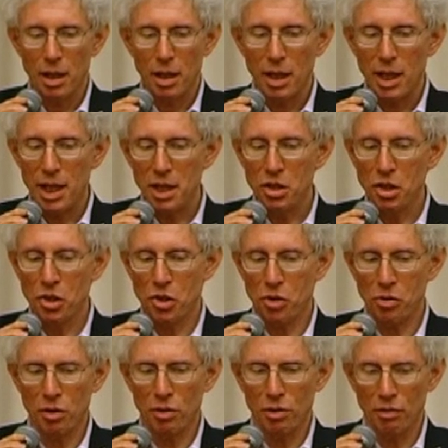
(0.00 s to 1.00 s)
He
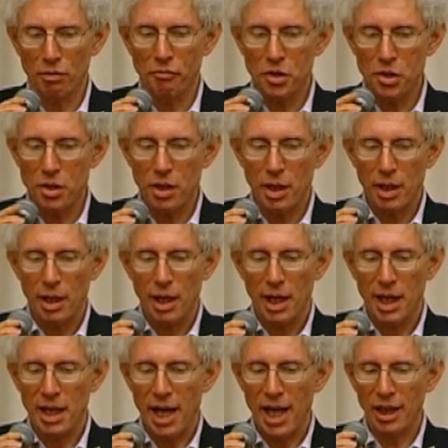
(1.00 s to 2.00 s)
deserves
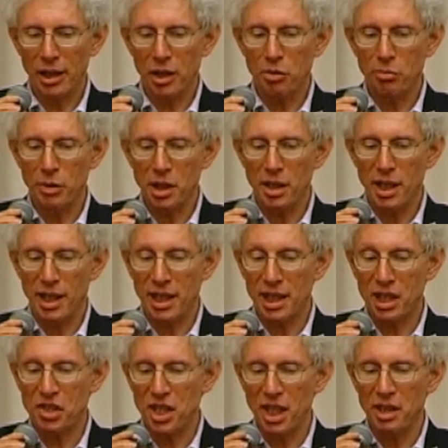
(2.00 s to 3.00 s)
an eloquent and
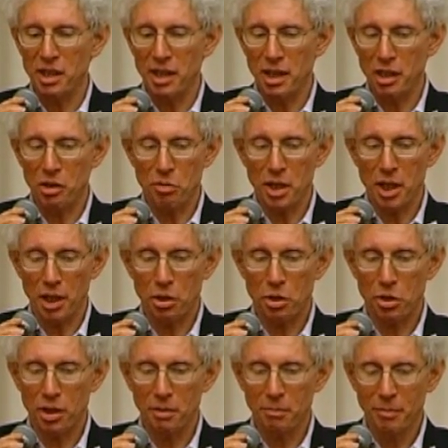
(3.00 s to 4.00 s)
extended
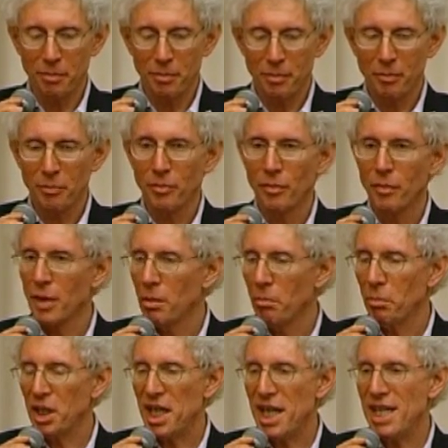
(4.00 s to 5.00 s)
introduction,
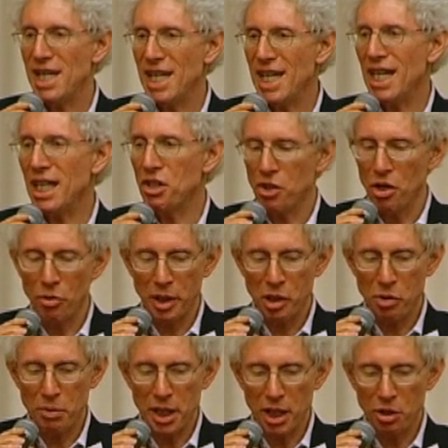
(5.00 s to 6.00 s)
but he needs no
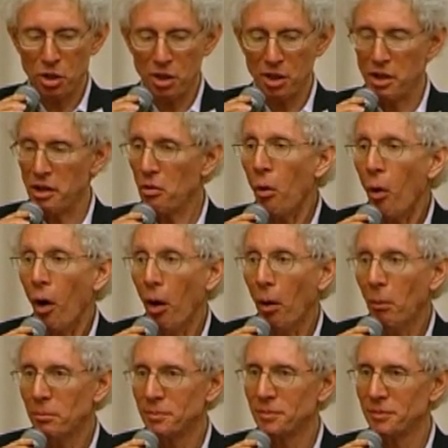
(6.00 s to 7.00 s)
introduction at
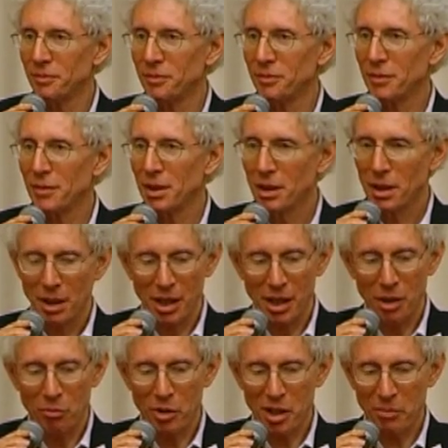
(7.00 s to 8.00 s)
all.
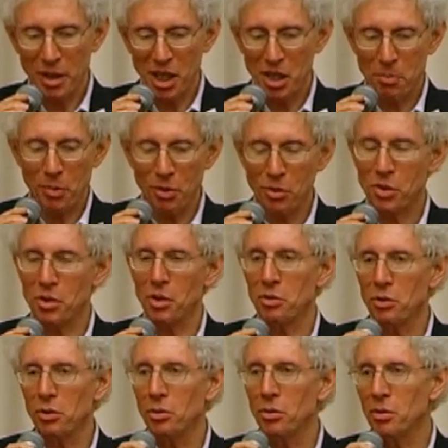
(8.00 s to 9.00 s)
What am I supposed to
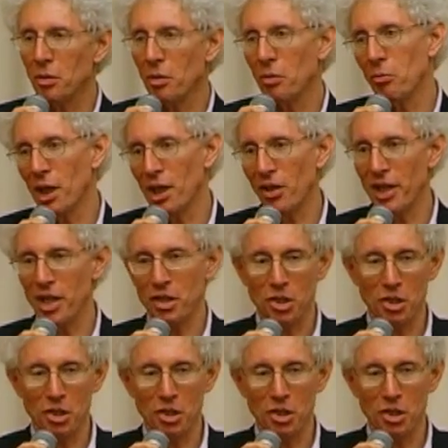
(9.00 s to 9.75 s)
do? Well, as